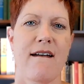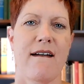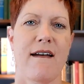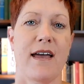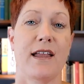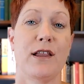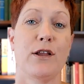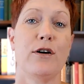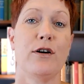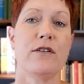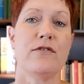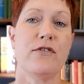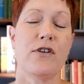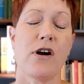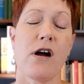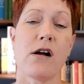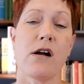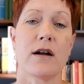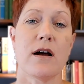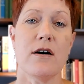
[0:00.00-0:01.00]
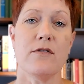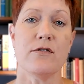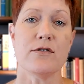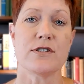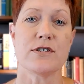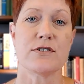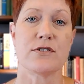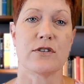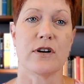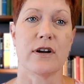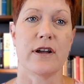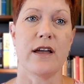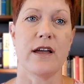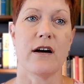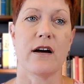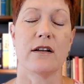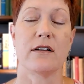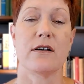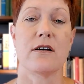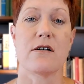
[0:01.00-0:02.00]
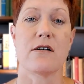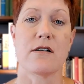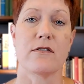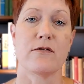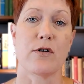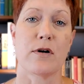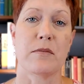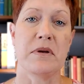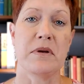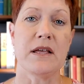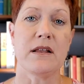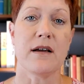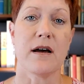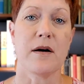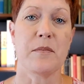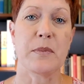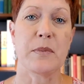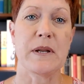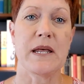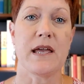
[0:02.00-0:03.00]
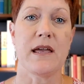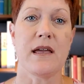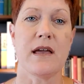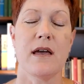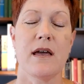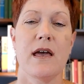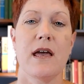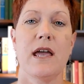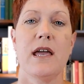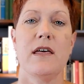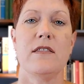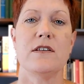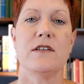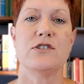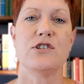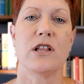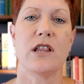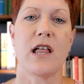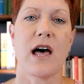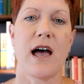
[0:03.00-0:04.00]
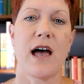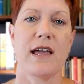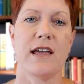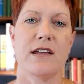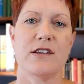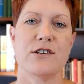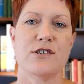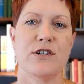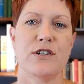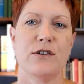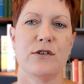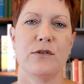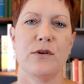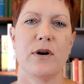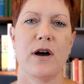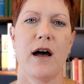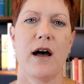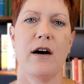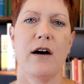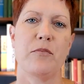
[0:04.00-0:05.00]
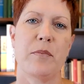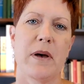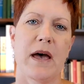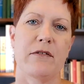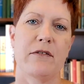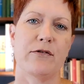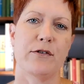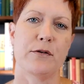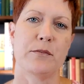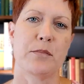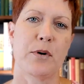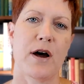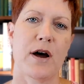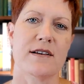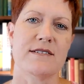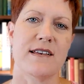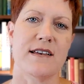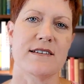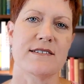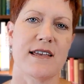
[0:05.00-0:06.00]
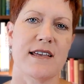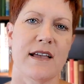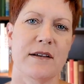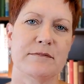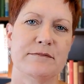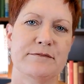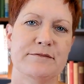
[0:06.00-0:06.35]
and look for our cover story on Carnivore Meat Company in the July issue of Pet Food Processing.